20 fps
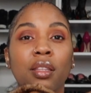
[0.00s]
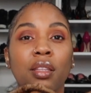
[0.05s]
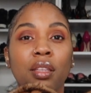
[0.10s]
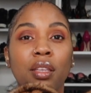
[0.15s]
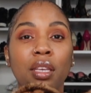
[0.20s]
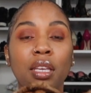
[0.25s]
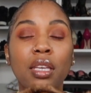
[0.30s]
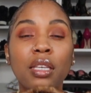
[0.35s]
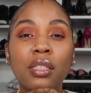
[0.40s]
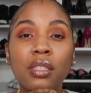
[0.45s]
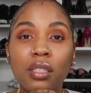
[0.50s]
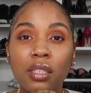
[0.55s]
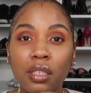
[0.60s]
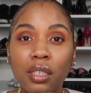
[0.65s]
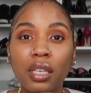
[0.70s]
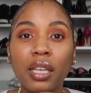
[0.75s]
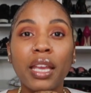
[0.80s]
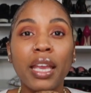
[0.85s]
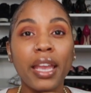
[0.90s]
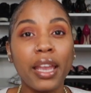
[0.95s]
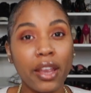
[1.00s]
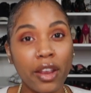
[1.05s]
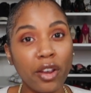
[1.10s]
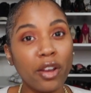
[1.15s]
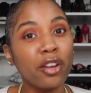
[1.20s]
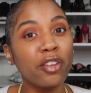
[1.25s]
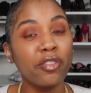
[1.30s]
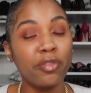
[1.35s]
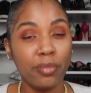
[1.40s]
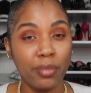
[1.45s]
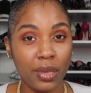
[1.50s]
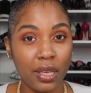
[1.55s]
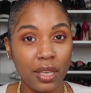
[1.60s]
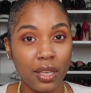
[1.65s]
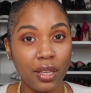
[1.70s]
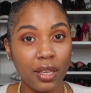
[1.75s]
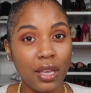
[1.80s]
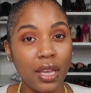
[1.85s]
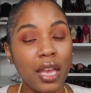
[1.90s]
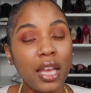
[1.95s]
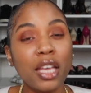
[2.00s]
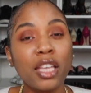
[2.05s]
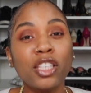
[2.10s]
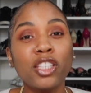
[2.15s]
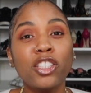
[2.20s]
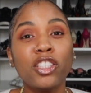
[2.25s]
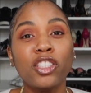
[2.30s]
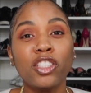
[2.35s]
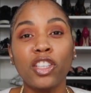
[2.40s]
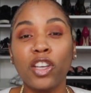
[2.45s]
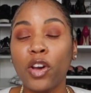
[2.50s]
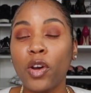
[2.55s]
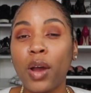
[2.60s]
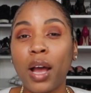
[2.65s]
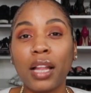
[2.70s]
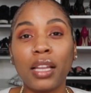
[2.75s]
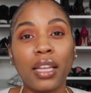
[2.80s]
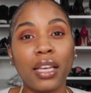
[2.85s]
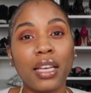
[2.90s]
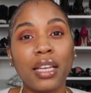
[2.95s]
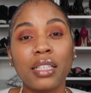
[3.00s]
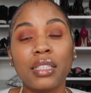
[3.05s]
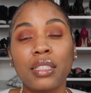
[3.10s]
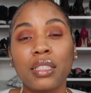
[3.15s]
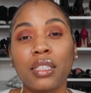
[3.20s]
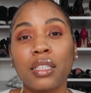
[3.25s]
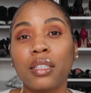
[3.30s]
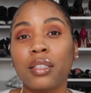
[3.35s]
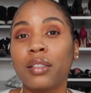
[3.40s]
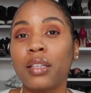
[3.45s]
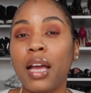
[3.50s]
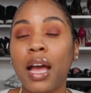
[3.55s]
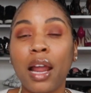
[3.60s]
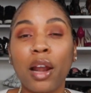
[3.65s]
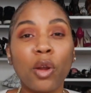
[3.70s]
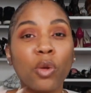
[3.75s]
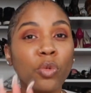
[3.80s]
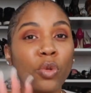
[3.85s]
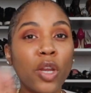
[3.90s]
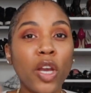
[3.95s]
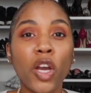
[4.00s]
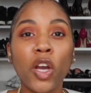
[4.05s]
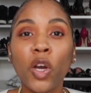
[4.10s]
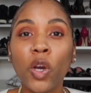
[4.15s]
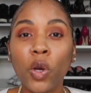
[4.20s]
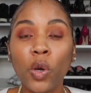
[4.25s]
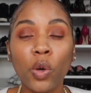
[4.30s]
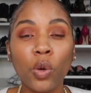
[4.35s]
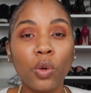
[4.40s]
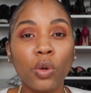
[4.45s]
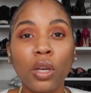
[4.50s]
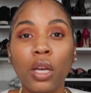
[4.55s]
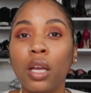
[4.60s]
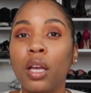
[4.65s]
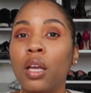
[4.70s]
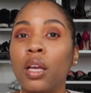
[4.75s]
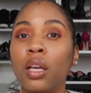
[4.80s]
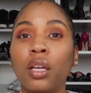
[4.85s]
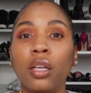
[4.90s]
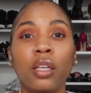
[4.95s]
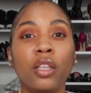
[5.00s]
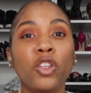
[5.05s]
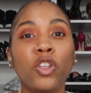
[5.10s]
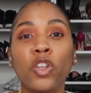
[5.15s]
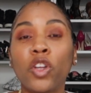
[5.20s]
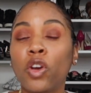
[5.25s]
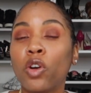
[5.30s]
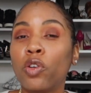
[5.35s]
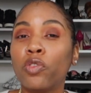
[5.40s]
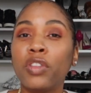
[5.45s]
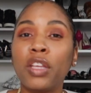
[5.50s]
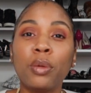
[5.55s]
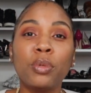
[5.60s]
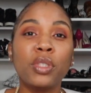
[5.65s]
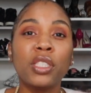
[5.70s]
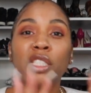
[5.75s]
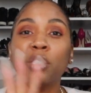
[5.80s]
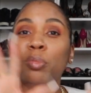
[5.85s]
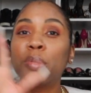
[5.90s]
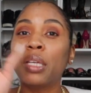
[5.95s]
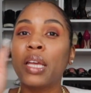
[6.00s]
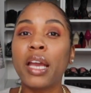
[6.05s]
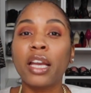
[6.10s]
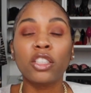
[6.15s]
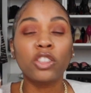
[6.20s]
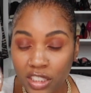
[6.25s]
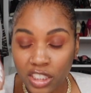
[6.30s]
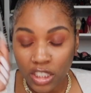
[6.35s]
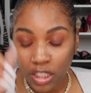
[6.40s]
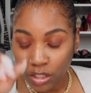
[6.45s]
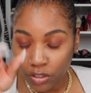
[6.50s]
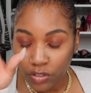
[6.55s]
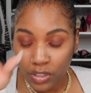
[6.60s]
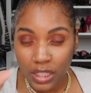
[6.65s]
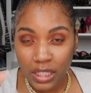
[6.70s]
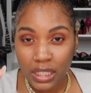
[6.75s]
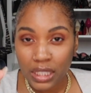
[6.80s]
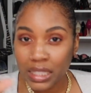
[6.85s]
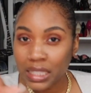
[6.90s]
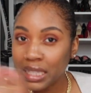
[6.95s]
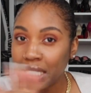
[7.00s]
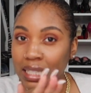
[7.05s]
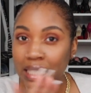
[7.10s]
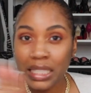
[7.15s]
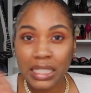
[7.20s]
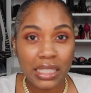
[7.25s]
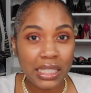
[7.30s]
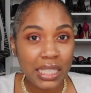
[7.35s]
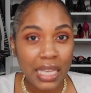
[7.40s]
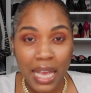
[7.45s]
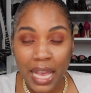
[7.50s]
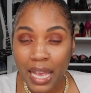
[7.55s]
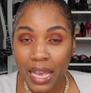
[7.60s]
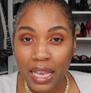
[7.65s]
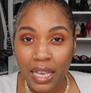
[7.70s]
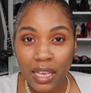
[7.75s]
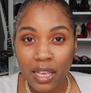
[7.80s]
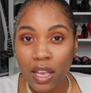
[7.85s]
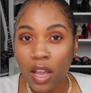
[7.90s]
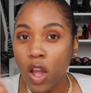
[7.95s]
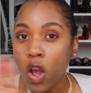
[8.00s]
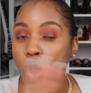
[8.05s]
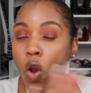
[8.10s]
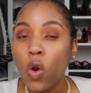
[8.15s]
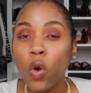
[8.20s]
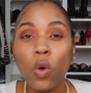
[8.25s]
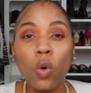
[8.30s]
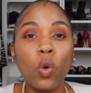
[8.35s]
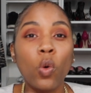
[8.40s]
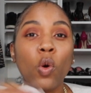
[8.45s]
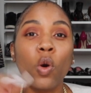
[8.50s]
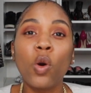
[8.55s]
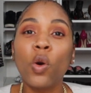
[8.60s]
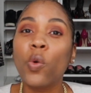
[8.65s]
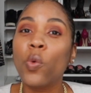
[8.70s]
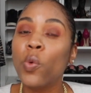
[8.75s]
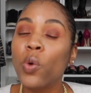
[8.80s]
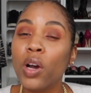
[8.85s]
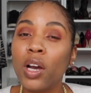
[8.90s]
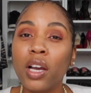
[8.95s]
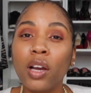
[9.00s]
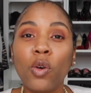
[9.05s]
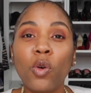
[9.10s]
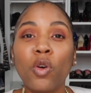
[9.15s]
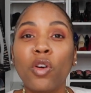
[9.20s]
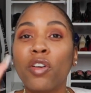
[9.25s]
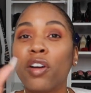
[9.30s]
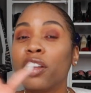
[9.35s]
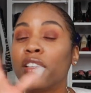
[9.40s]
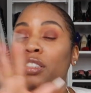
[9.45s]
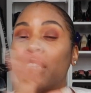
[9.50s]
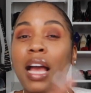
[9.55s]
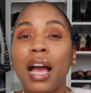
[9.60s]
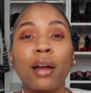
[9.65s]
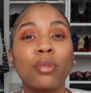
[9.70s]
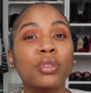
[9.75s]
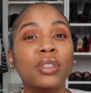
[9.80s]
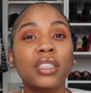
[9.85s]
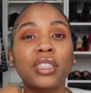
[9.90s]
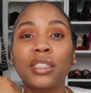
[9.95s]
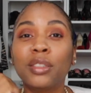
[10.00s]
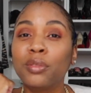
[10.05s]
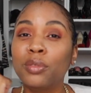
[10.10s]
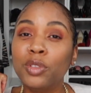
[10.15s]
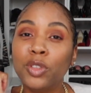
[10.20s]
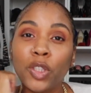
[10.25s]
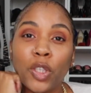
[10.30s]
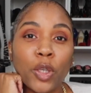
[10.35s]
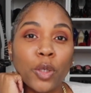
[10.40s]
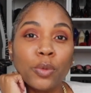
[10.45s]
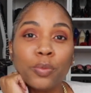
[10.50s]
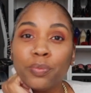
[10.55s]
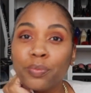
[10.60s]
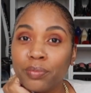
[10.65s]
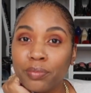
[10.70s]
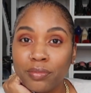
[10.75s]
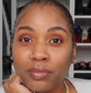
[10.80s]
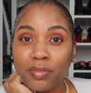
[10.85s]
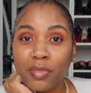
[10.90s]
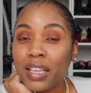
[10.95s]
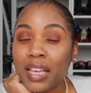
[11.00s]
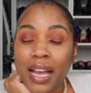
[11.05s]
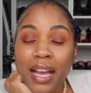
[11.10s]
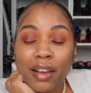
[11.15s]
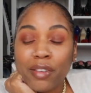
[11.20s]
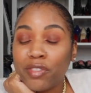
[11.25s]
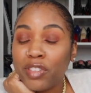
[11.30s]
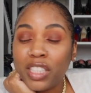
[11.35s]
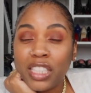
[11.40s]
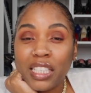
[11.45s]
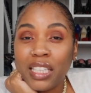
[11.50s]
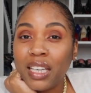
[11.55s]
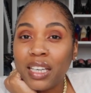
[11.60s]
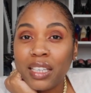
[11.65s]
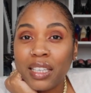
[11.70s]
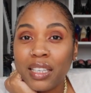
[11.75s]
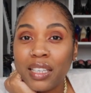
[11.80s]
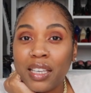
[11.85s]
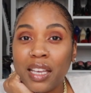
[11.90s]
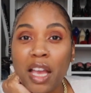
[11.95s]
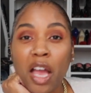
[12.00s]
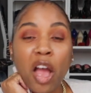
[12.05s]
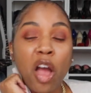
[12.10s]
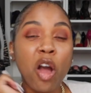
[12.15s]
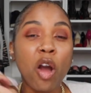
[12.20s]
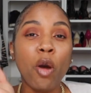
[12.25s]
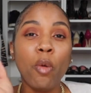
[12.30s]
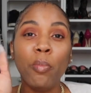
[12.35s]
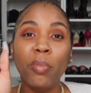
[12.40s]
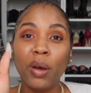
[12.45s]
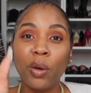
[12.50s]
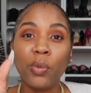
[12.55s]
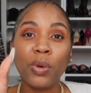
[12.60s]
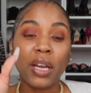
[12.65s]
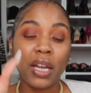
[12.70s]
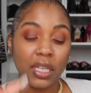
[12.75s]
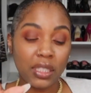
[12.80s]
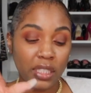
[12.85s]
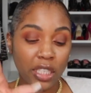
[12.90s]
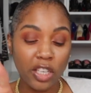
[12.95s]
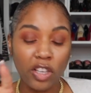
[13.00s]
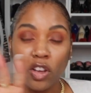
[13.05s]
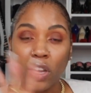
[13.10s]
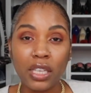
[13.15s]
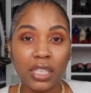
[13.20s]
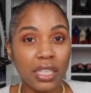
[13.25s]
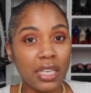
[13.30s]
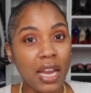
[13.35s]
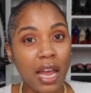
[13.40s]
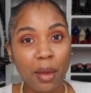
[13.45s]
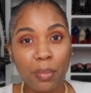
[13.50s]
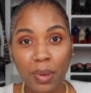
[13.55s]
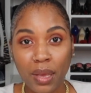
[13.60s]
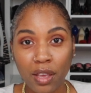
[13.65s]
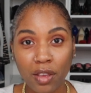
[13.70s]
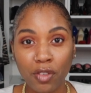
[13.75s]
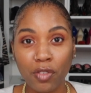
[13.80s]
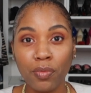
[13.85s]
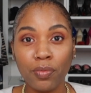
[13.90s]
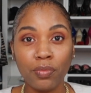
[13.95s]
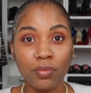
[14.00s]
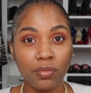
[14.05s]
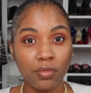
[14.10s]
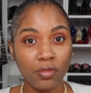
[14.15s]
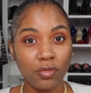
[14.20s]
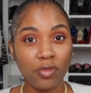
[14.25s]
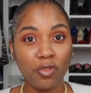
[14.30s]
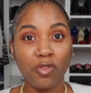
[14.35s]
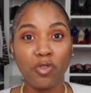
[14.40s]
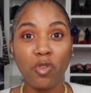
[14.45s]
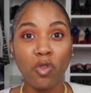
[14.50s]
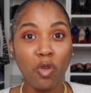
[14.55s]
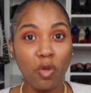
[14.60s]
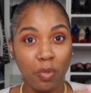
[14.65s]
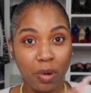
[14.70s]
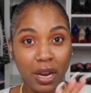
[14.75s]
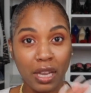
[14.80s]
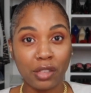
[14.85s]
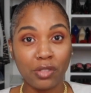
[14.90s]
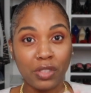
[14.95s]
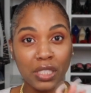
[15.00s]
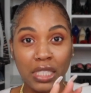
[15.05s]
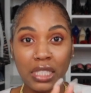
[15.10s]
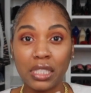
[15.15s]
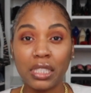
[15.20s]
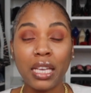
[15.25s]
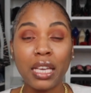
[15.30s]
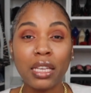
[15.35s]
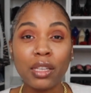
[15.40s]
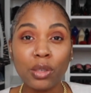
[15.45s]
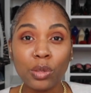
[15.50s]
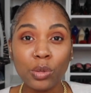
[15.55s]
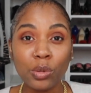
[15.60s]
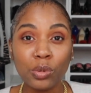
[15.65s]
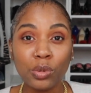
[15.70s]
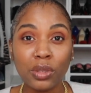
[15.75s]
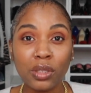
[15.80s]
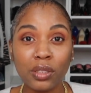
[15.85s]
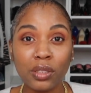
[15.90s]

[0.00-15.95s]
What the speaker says: he took care of me. So, like I said, I don't know, you know, if they were just being extra generous this day, or what, or I was just, you know, got really lucky. But when I tell you I did not pay full price for these sandals,